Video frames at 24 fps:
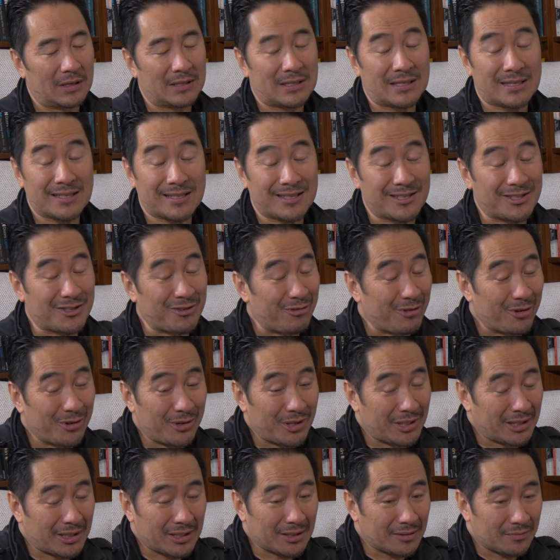It's just
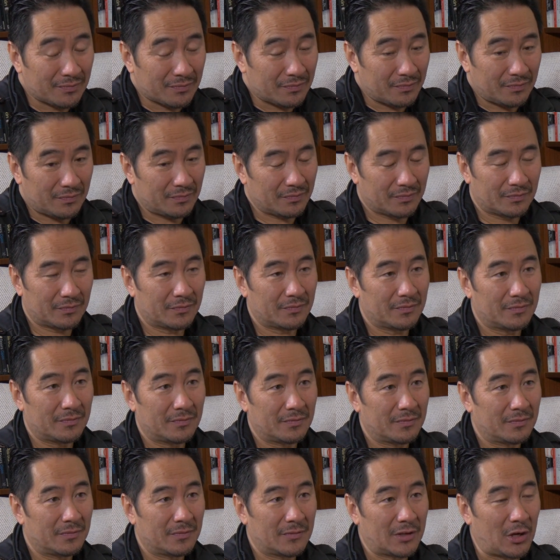truly
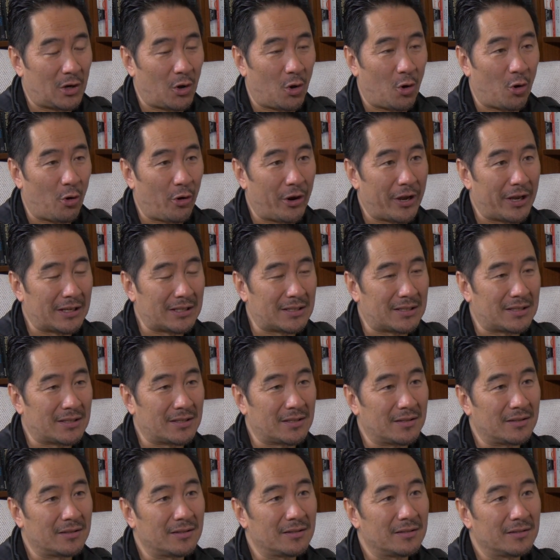
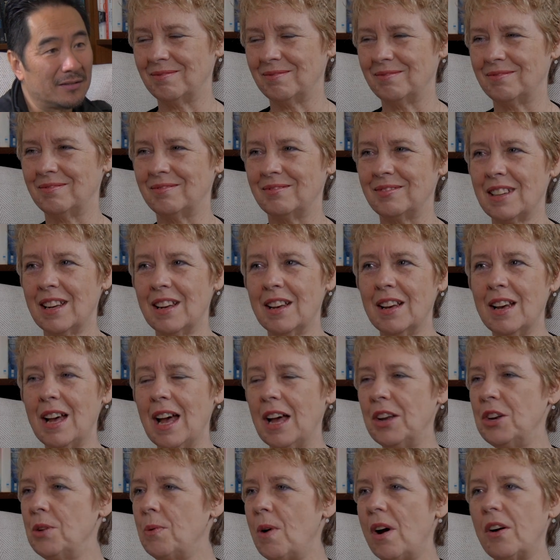glorious.
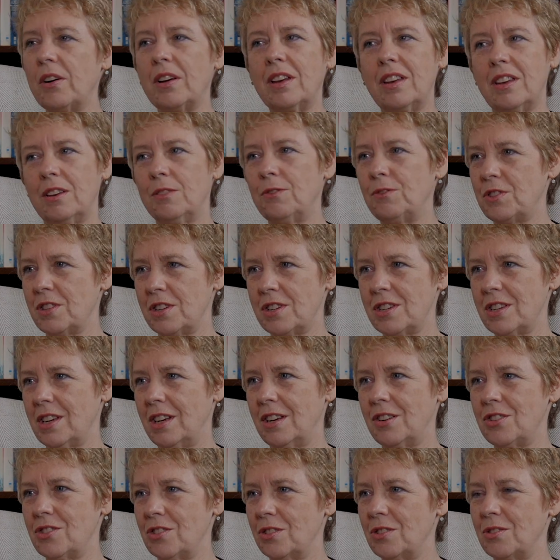And you are a gifted
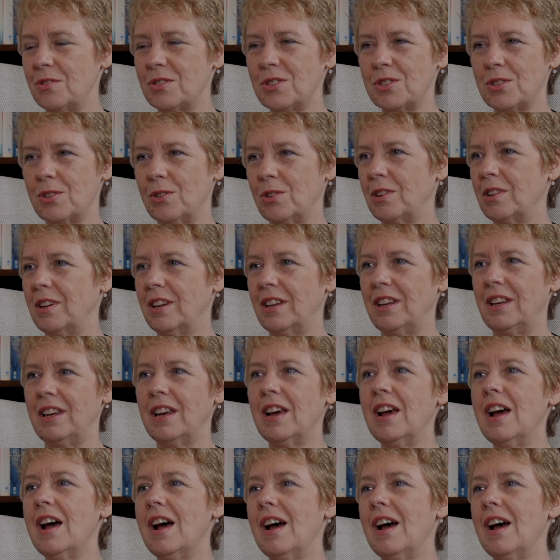teacher. You certainly,